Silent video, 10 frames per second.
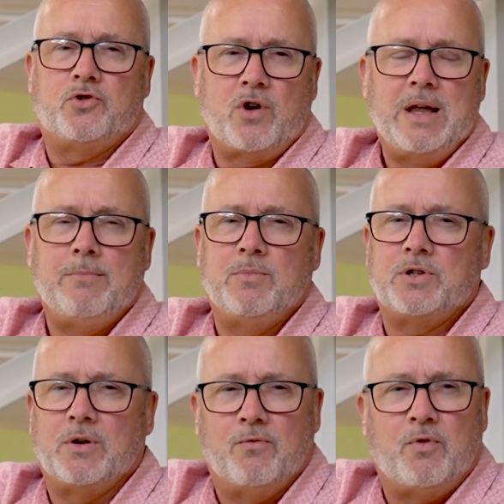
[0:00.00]

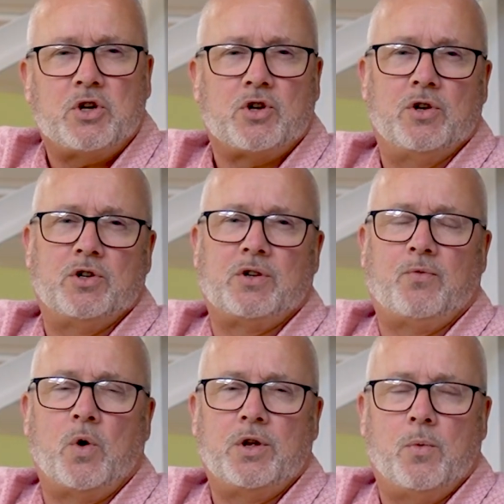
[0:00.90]
dreams and visions
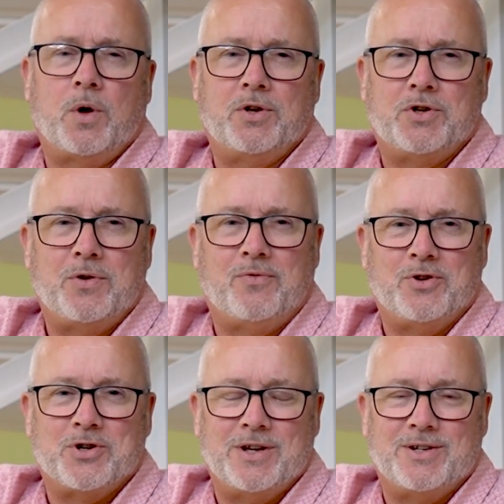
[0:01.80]
of what you want to do for
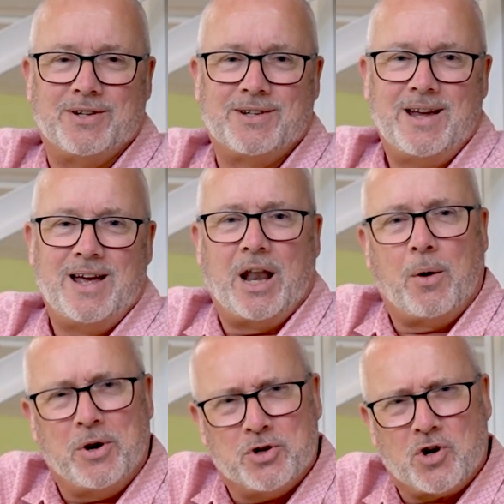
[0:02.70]
Jesus? And I
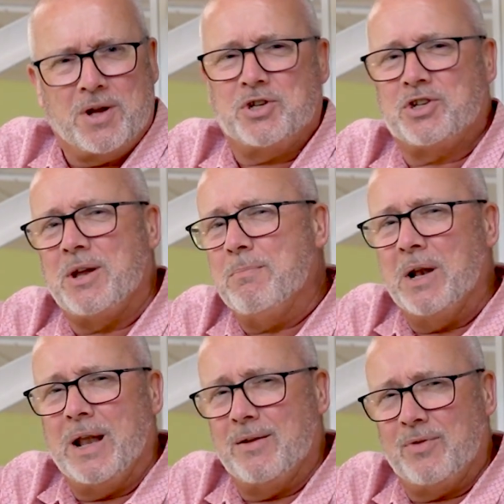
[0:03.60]
want to try and
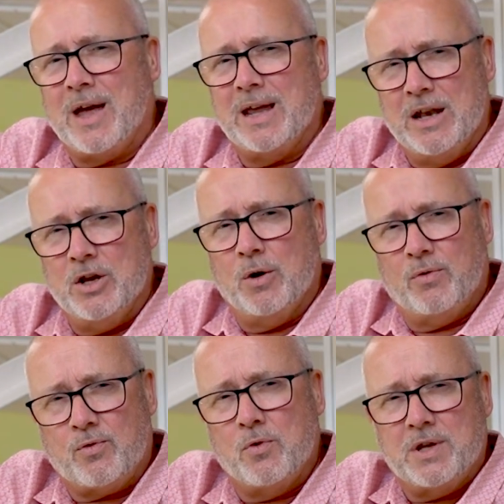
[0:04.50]
stimulate that in you
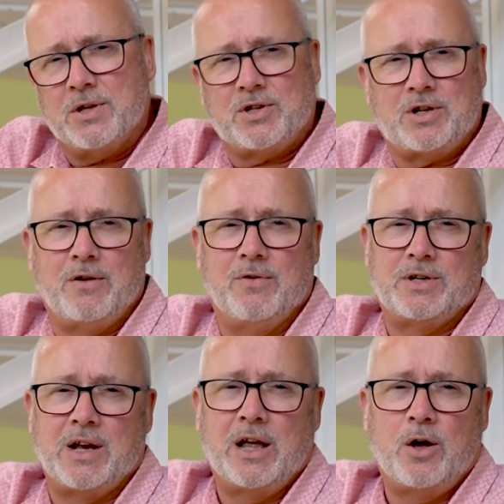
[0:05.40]
through this
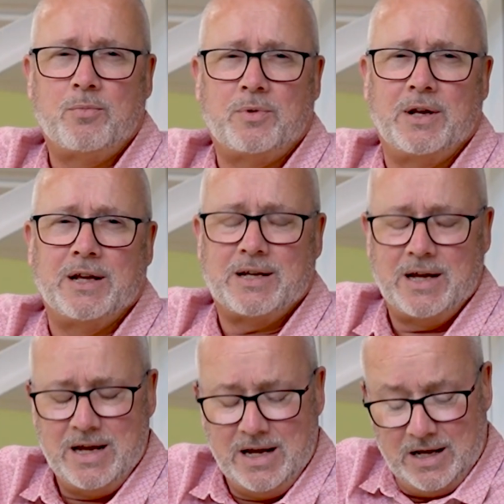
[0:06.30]
series, and I hope that
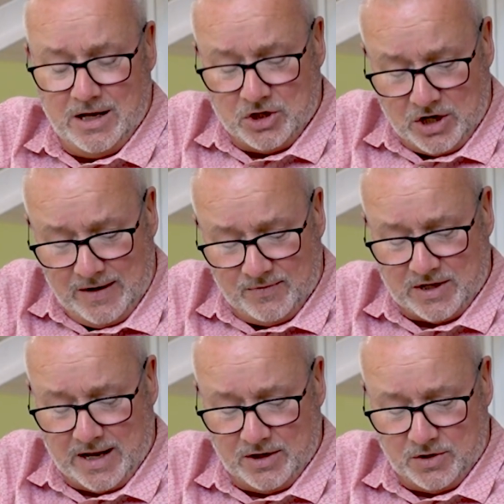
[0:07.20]
it achieves
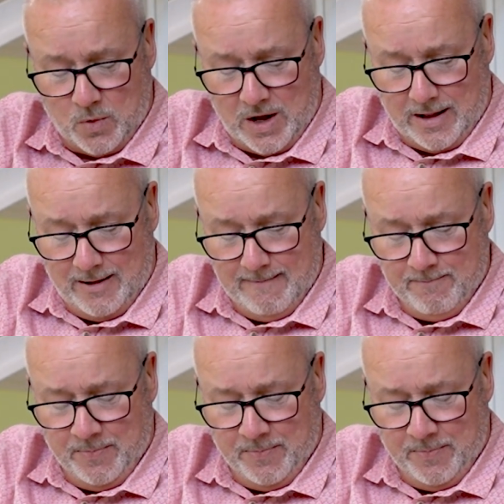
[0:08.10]
that as well.